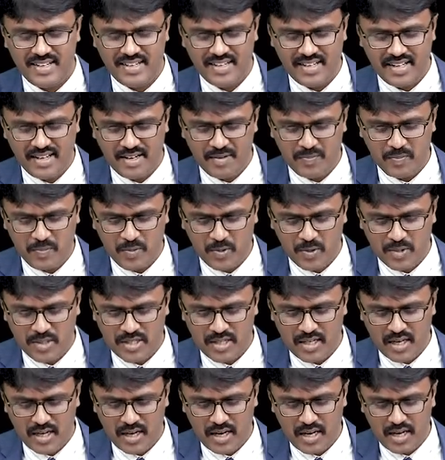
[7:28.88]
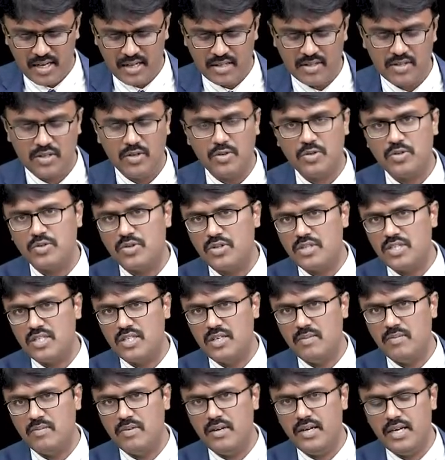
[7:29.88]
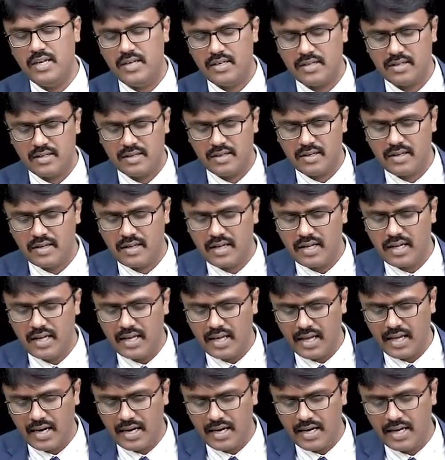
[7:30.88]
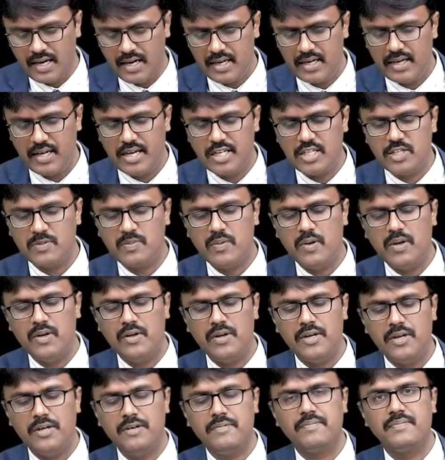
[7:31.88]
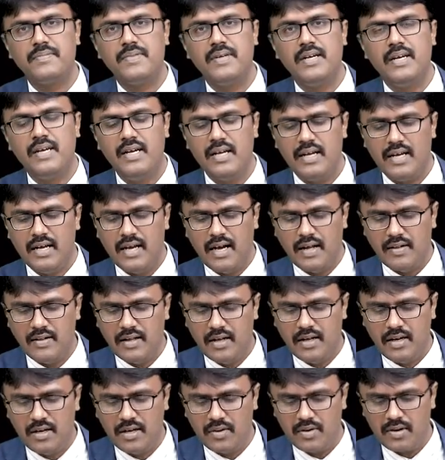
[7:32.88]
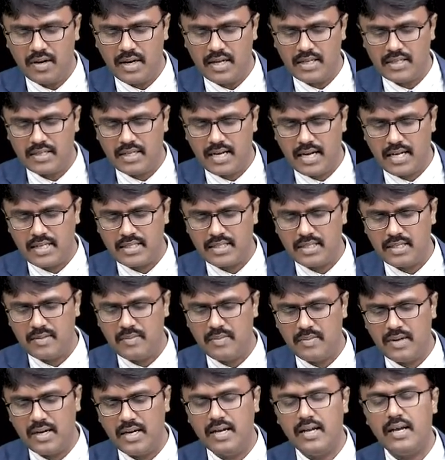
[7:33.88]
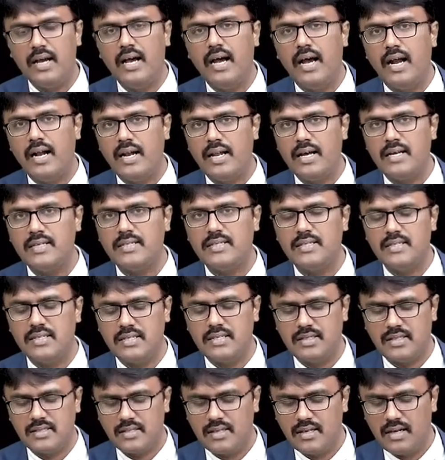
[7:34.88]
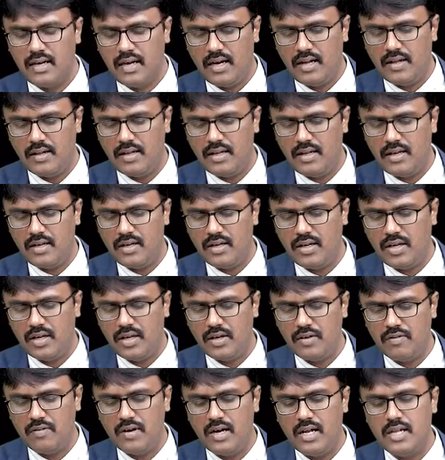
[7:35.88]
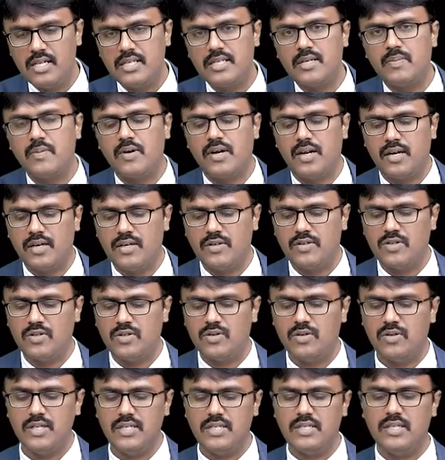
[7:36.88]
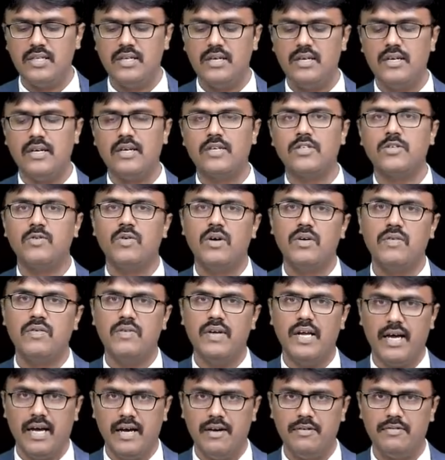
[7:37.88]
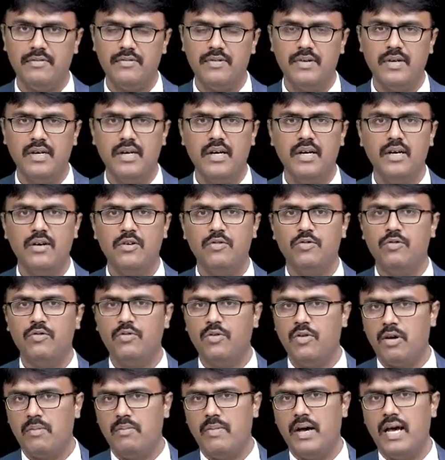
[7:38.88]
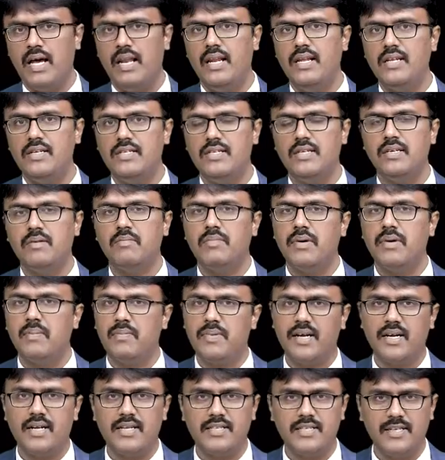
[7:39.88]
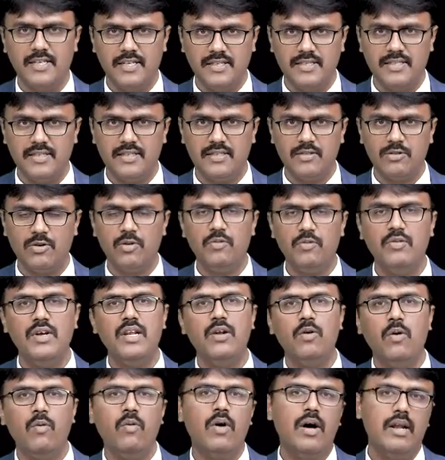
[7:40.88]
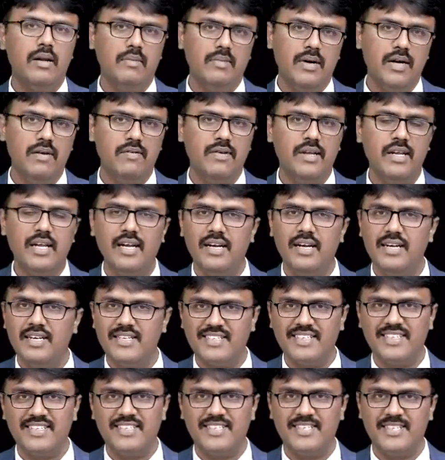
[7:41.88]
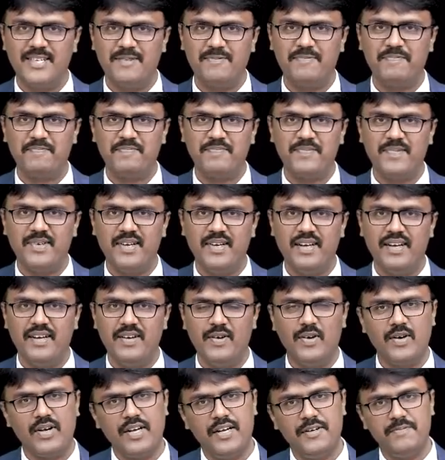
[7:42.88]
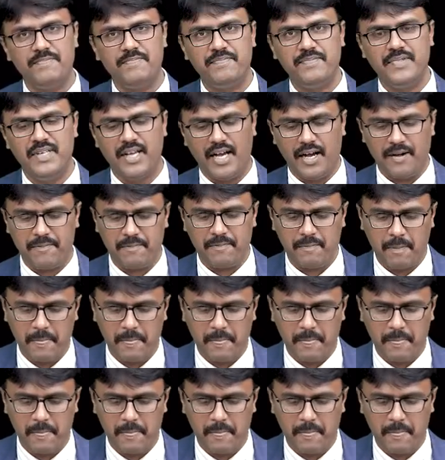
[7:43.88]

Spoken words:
Then prostaglandin you should stimulate, eradicate the H. pylori, and then neutralize the acid by antacids, and then give ulcer protectors. So these are the drugs what we have for managing peptic ulcer disease. So we'll go one by one and discuss them. Okay? Yeah.